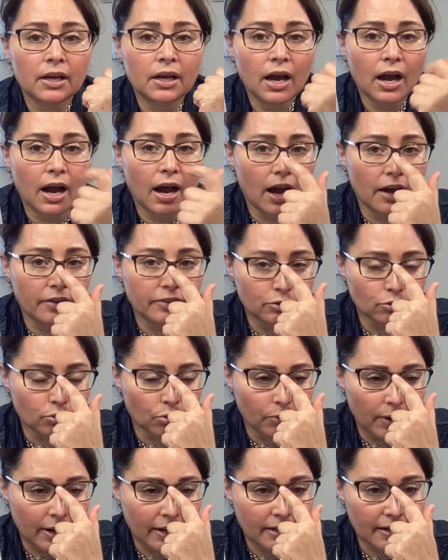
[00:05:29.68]

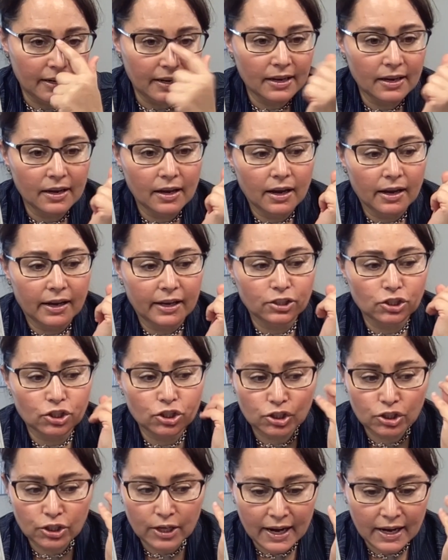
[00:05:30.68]
It
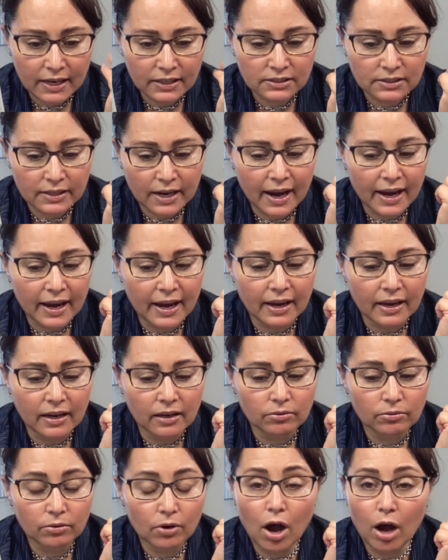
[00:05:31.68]
shares a
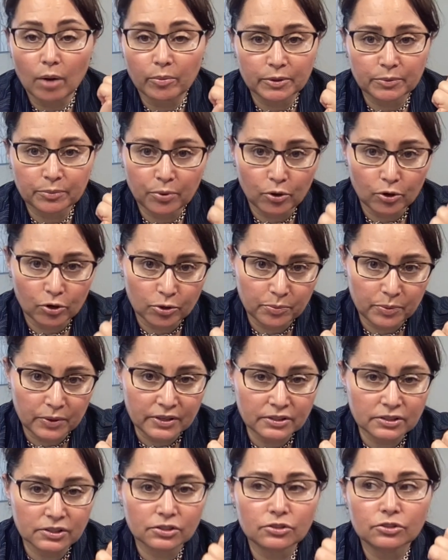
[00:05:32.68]
common
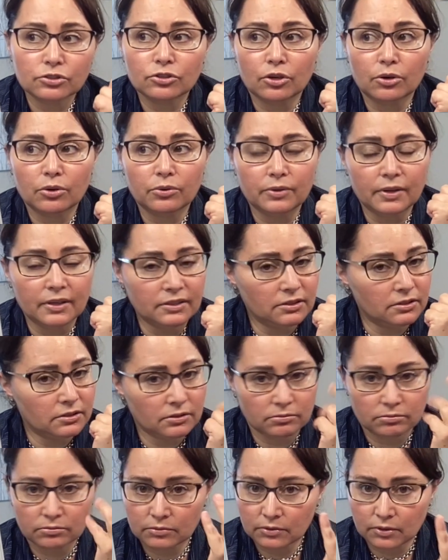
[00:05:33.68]
purpose. So
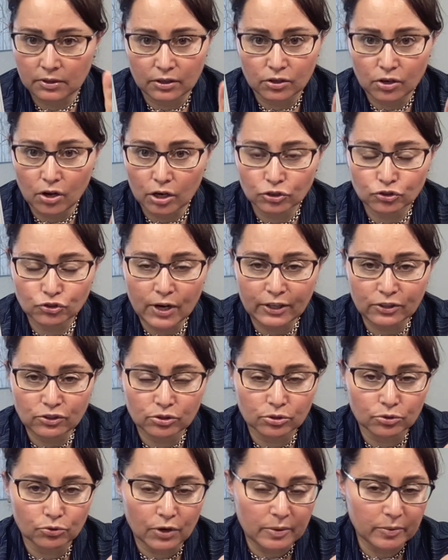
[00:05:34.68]
there's a contractual
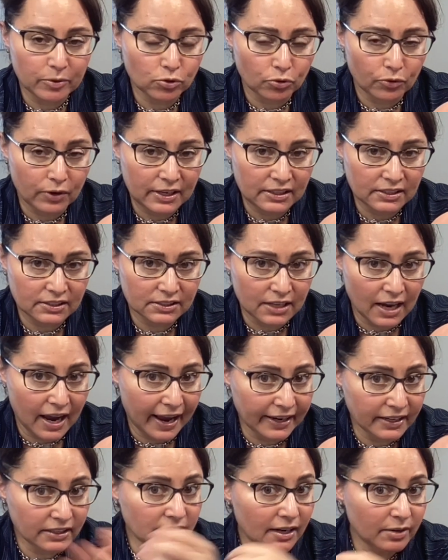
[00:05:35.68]
agreement already
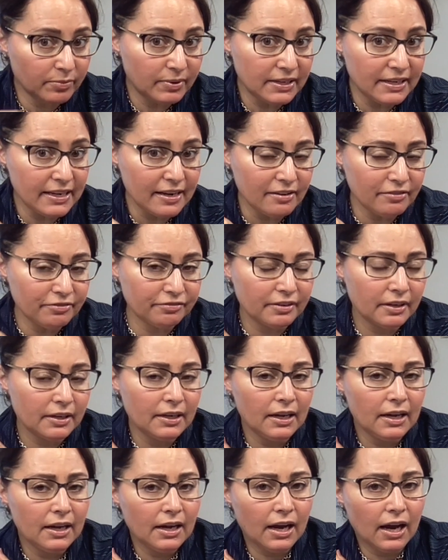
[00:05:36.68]
signed, I believe,
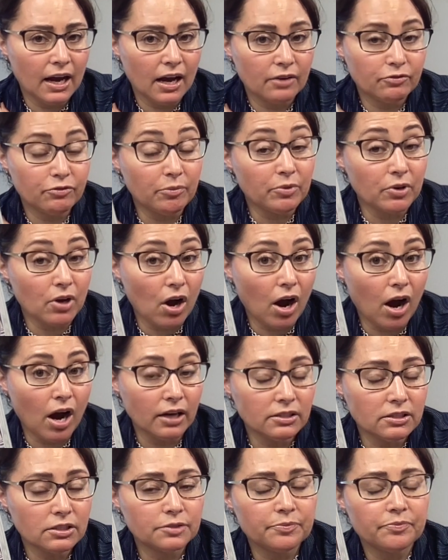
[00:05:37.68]
from the
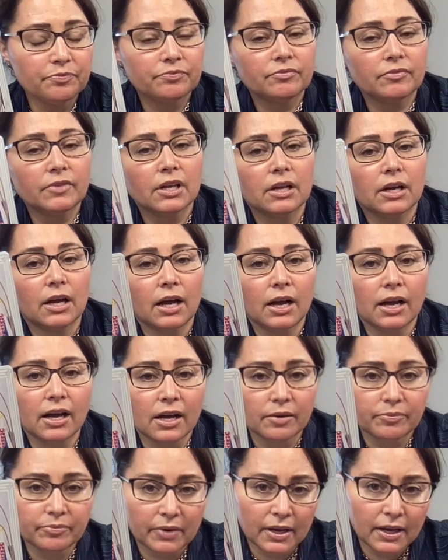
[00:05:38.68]
cards.
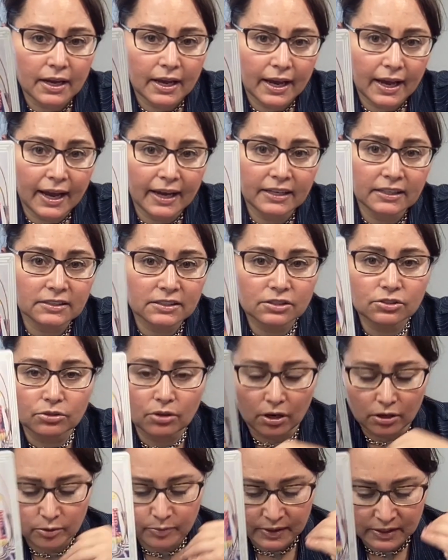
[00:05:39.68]
And it's still
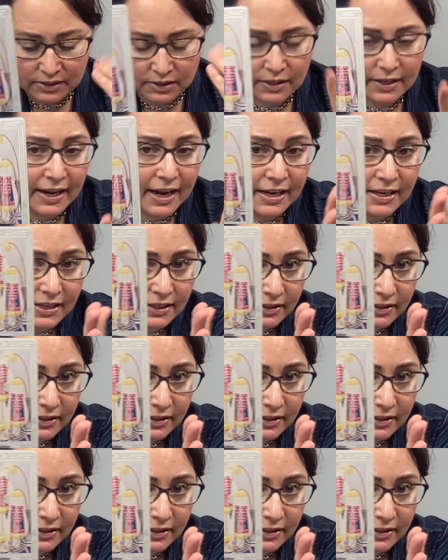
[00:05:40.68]
going to be hidden.